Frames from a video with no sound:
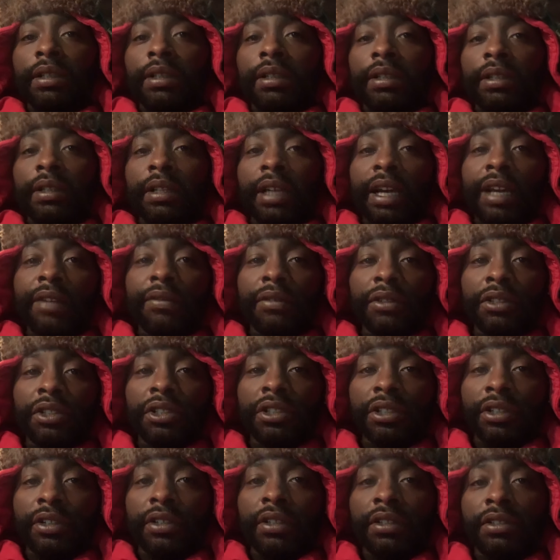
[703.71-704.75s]
life
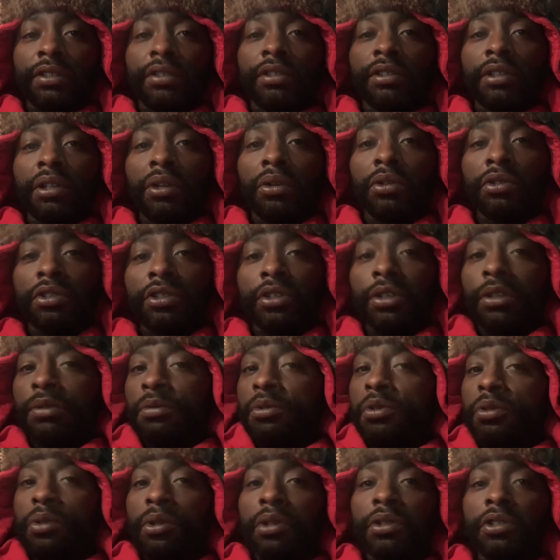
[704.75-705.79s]
insurance, long term,
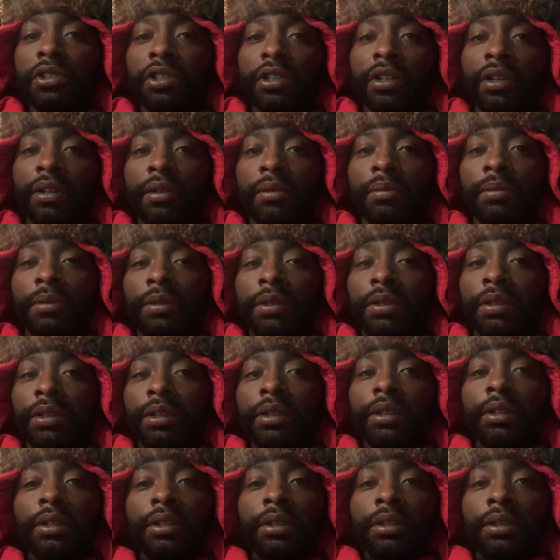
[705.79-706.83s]
short
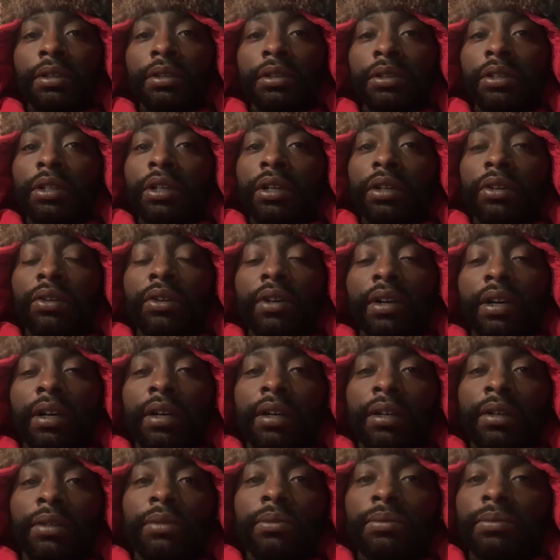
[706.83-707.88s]
term. You know,
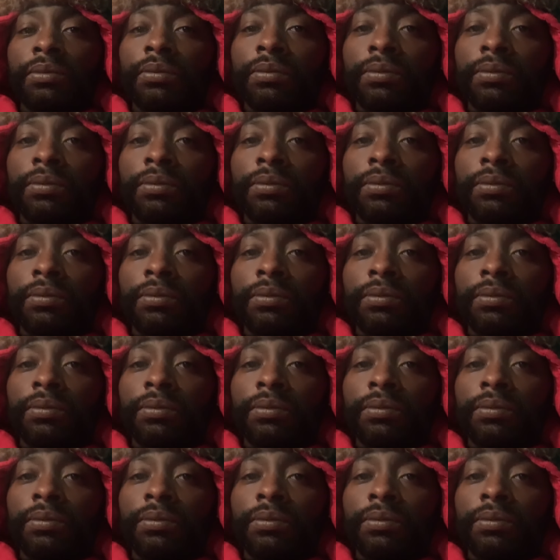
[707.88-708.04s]
um,